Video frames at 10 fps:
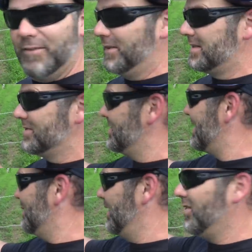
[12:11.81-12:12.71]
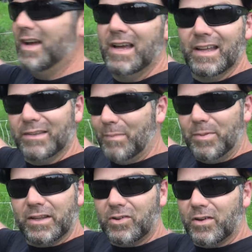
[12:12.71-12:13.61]
If it's a GMO,
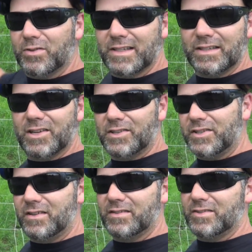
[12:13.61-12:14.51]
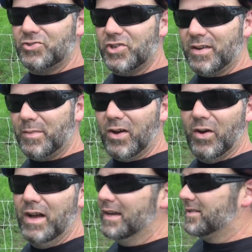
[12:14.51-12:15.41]
maybe the crows didn't touch it because it's
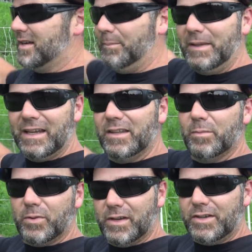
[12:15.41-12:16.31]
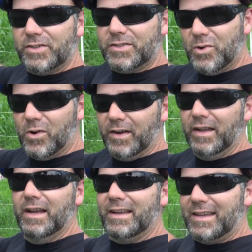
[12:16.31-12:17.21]
GMO. Something in the Bodacious corn
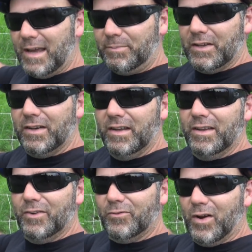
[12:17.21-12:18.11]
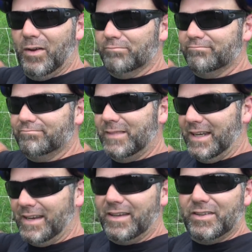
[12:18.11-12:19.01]
kept it from
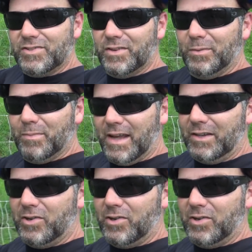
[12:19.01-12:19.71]
getting consumed by the